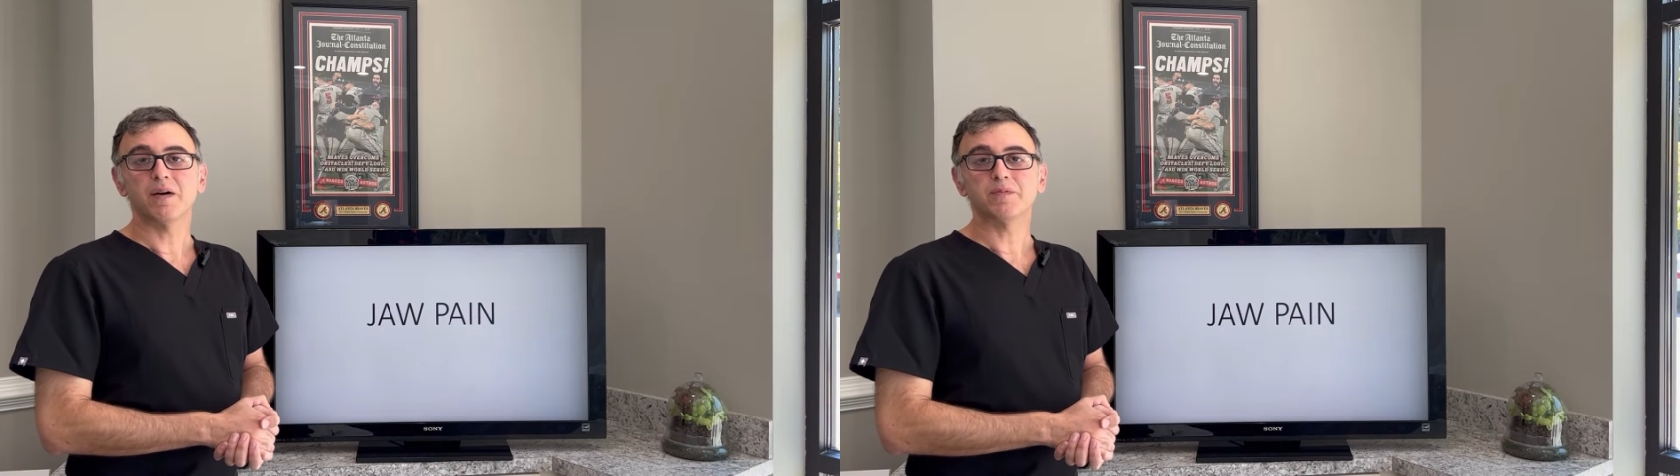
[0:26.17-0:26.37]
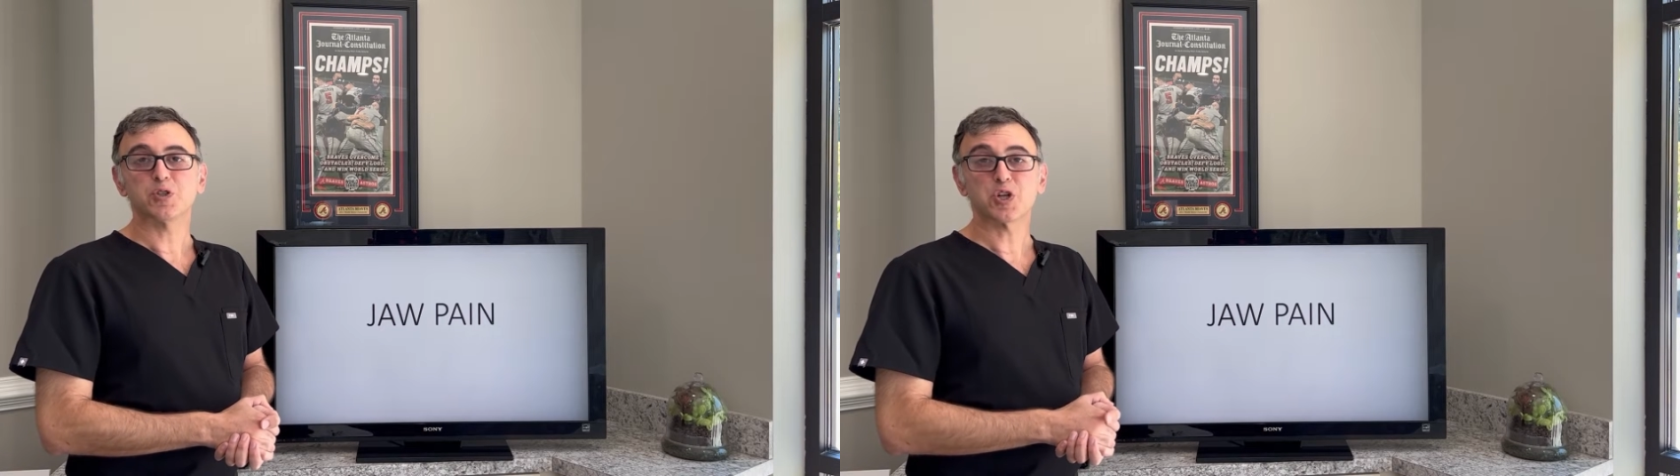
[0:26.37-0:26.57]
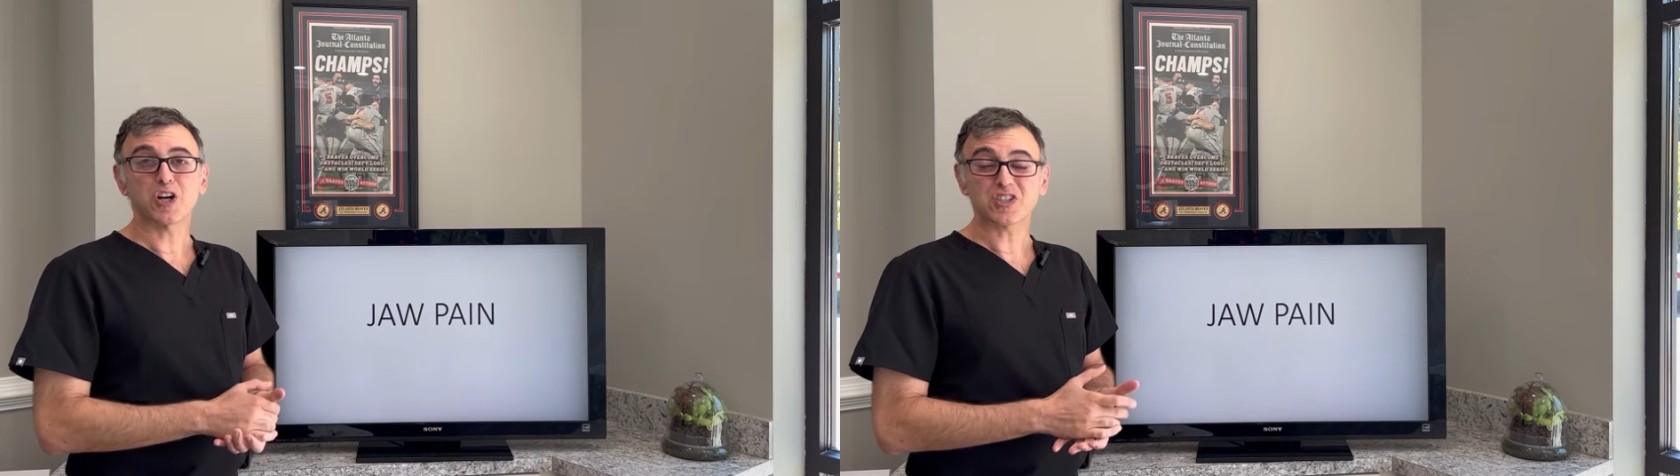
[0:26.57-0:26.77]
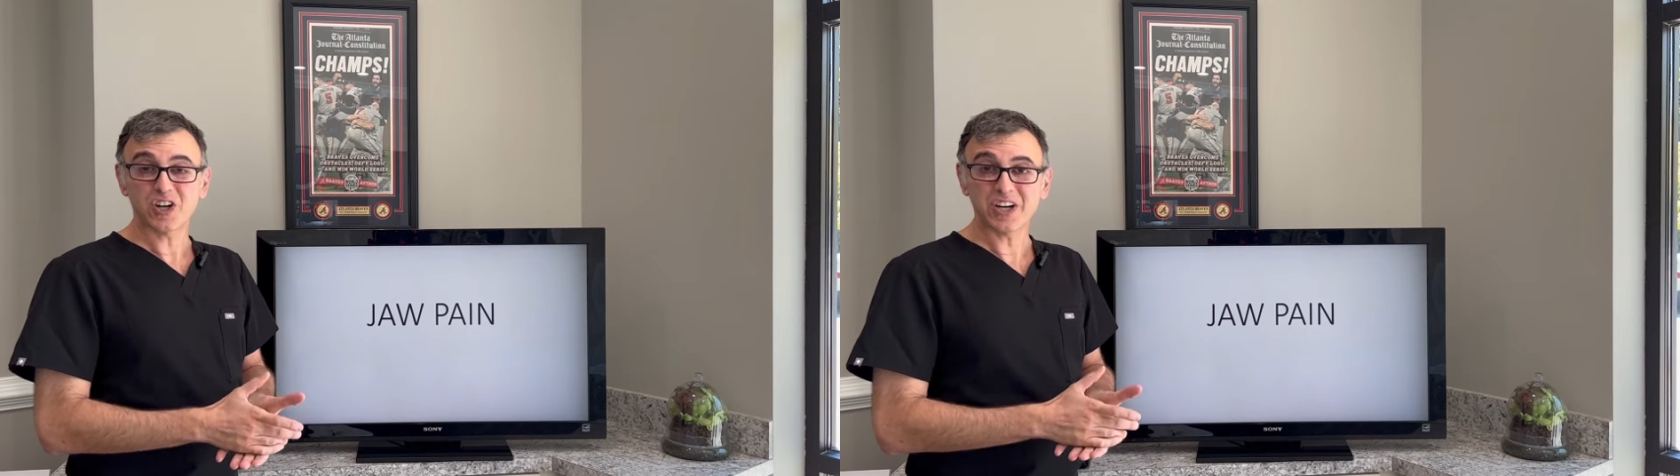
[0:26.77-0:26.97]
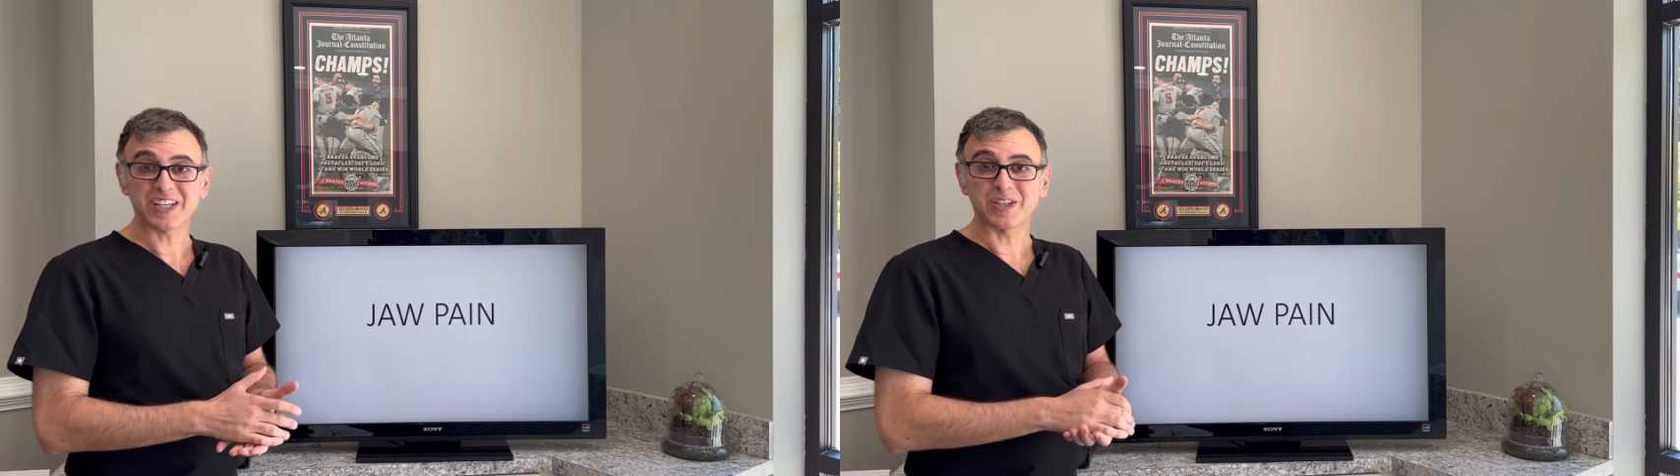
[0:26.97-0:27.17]
Your jaw's
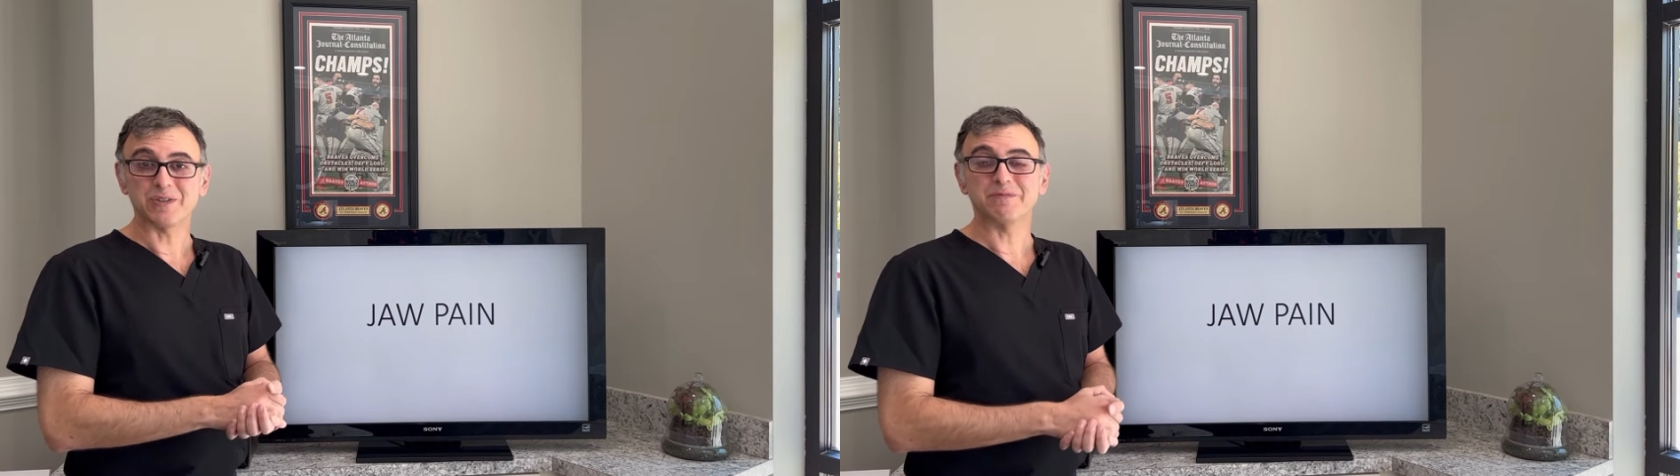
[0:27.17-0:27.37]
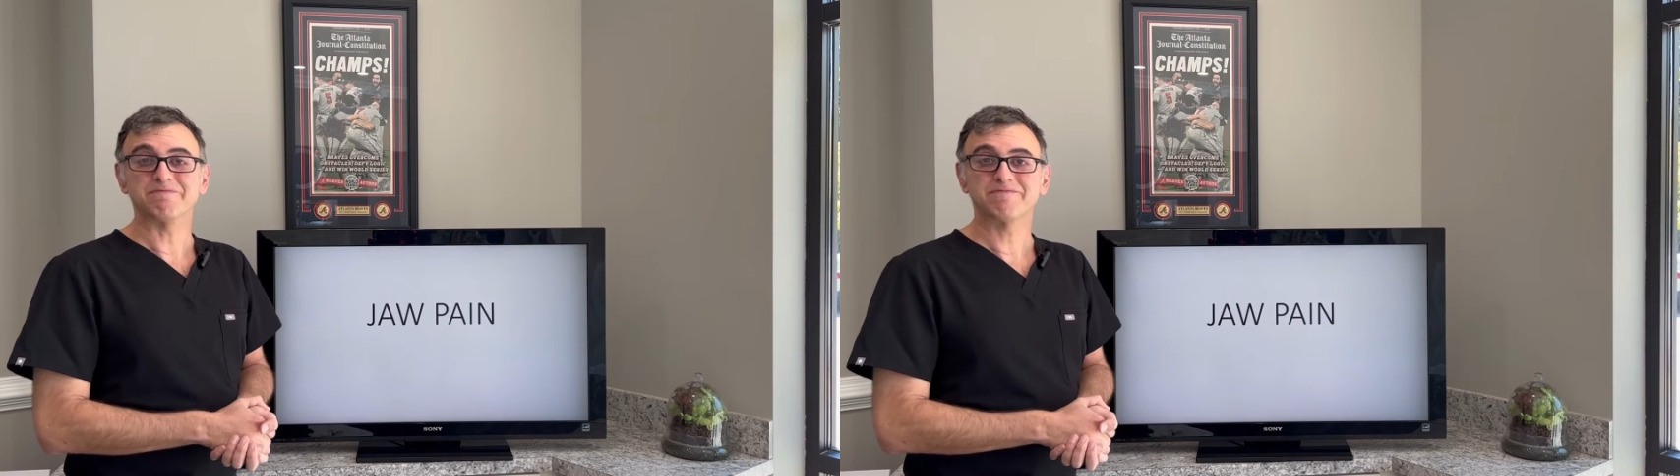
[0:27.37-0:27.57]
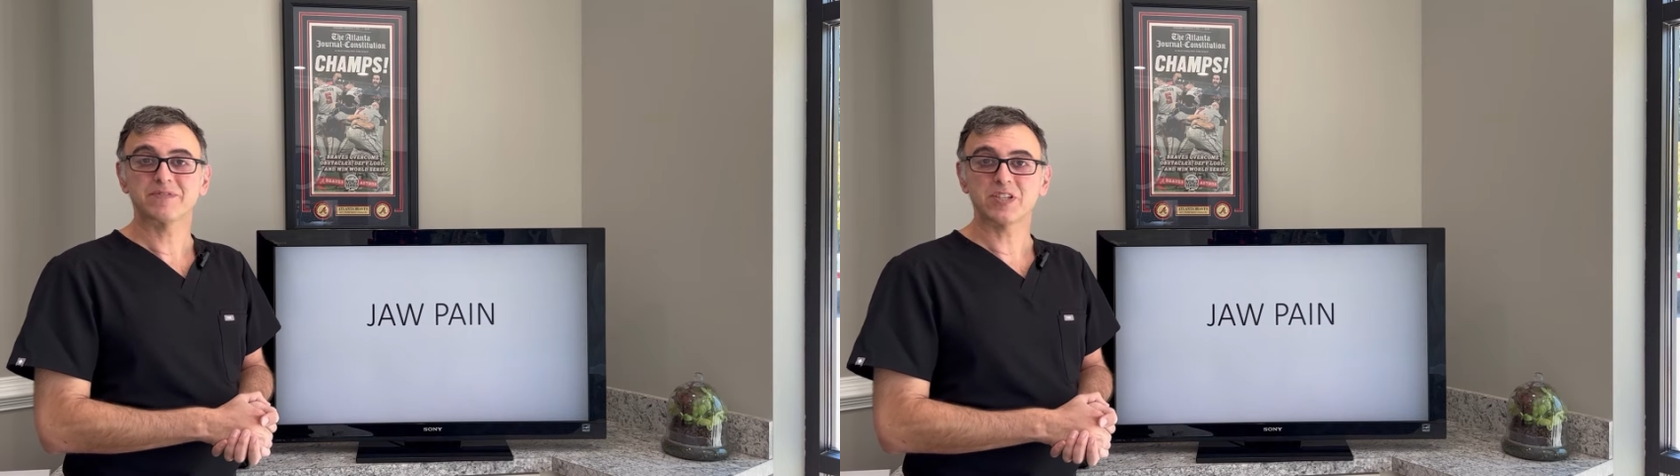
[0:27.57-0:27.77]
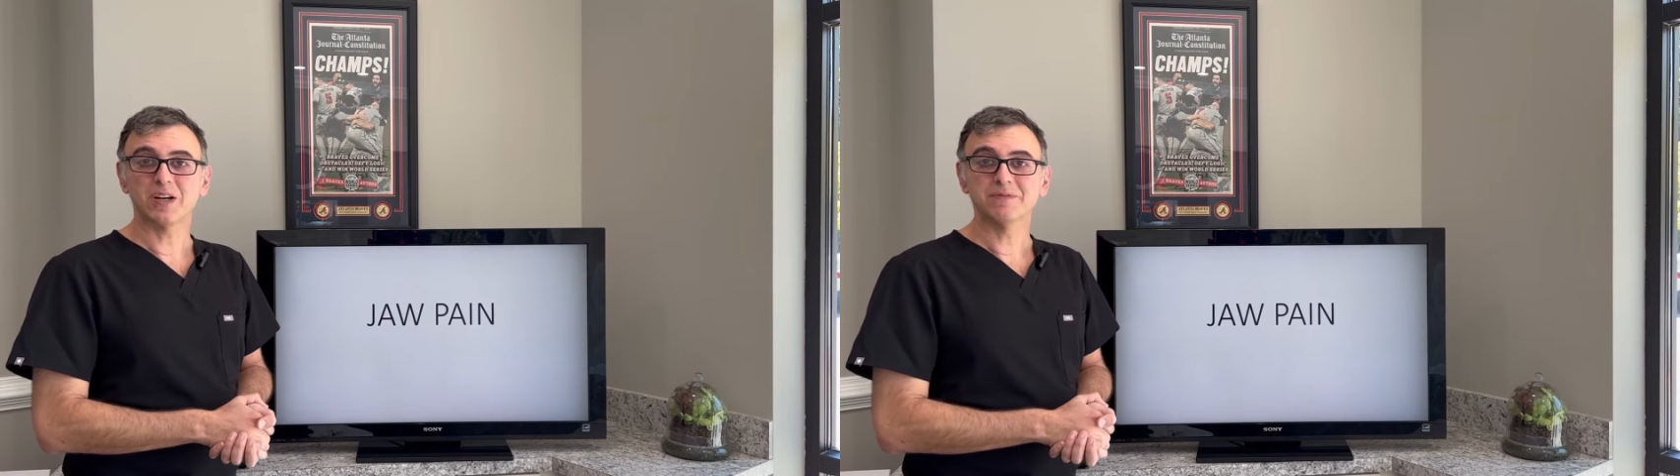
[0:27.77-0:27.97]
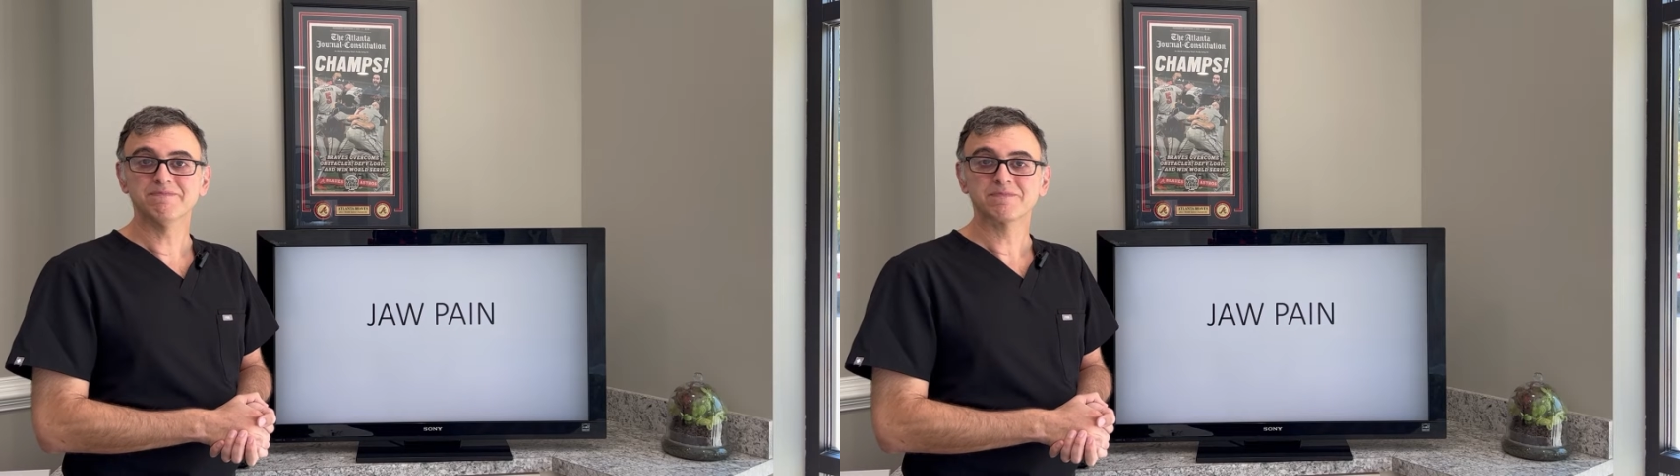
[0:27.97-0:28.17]
hurting you.
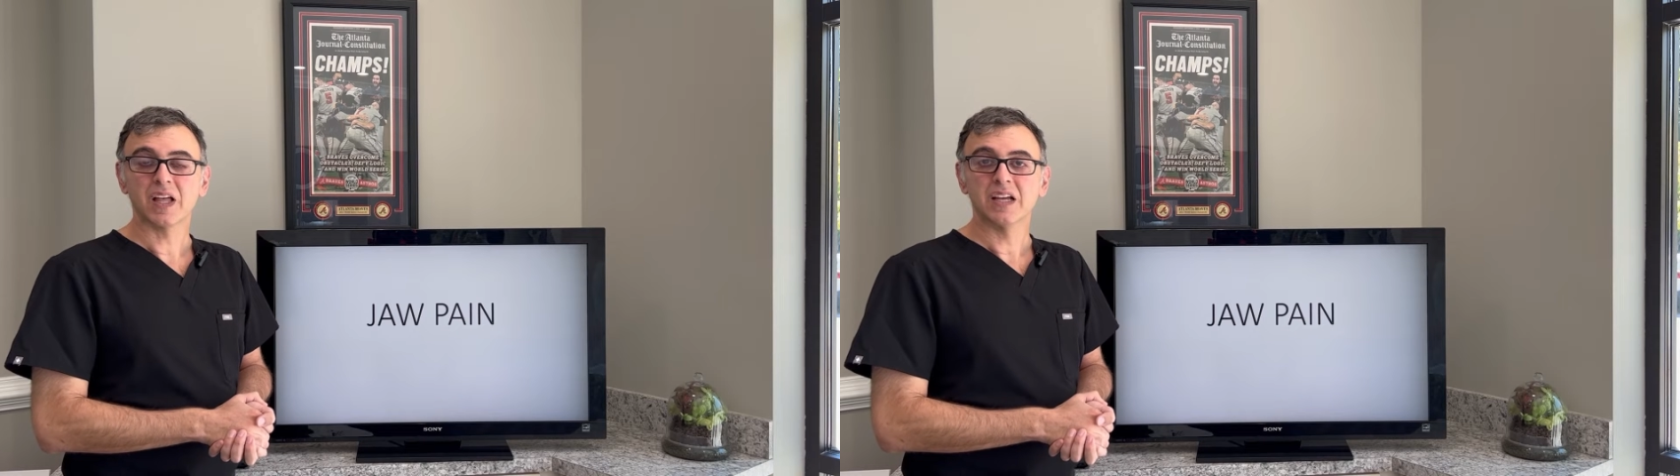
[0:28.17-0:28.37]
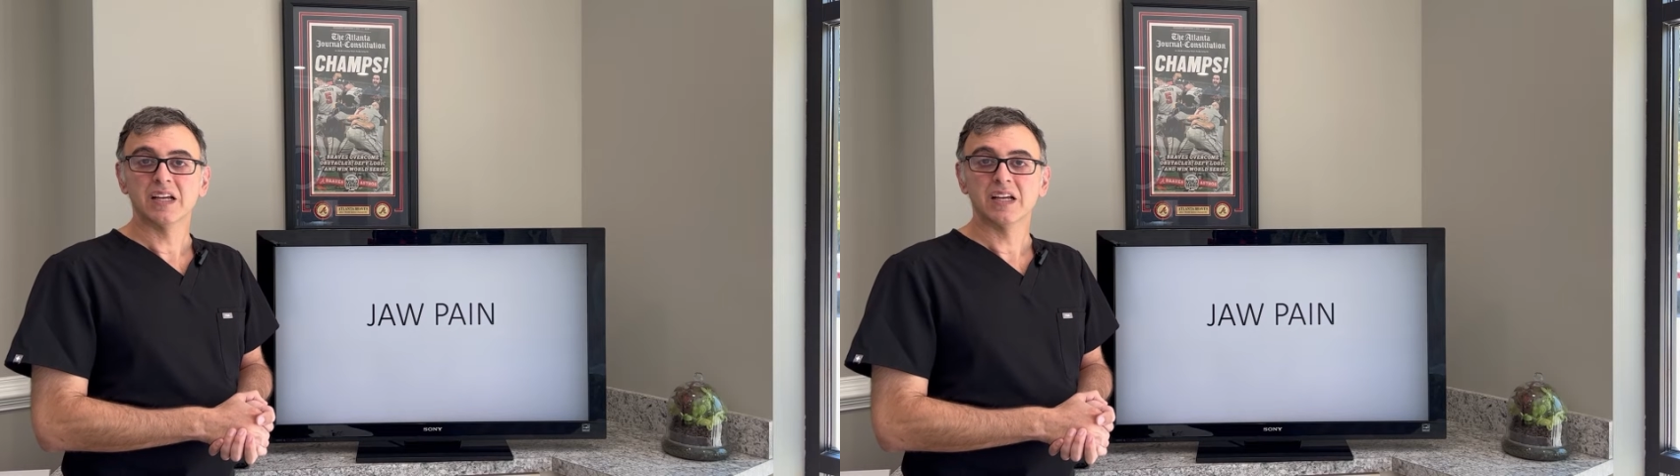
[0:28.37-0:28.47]
So